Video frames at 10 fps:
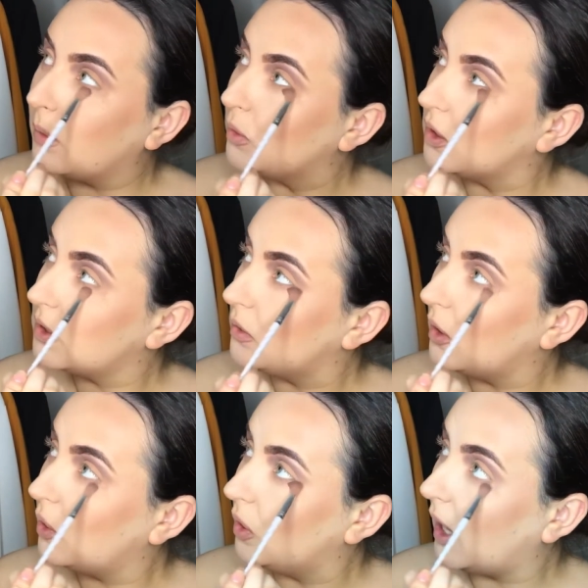just so
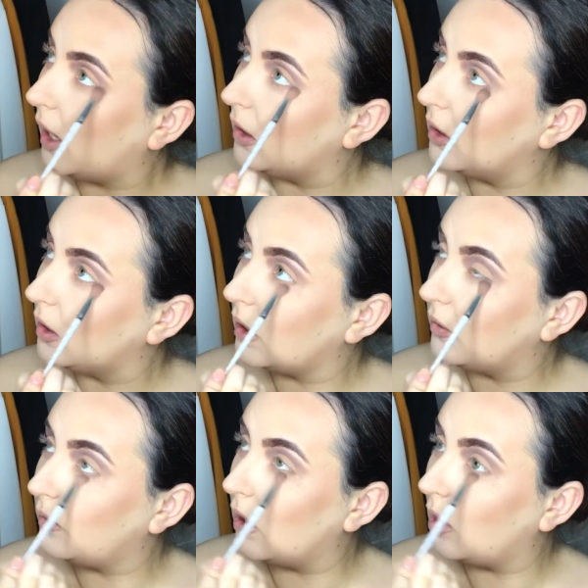the whole eye look
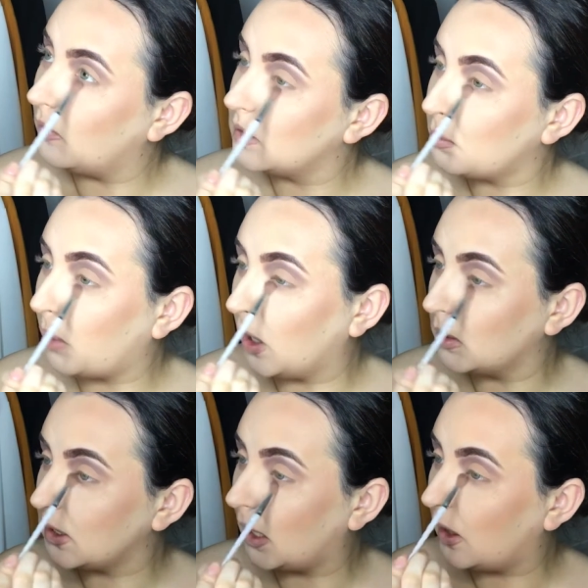evolves better
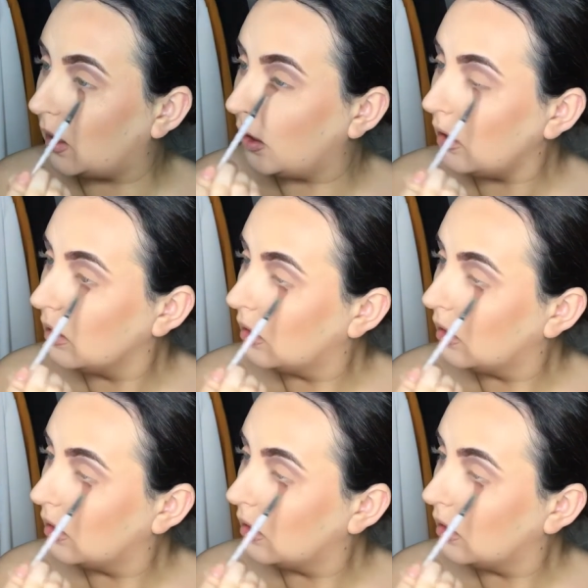together.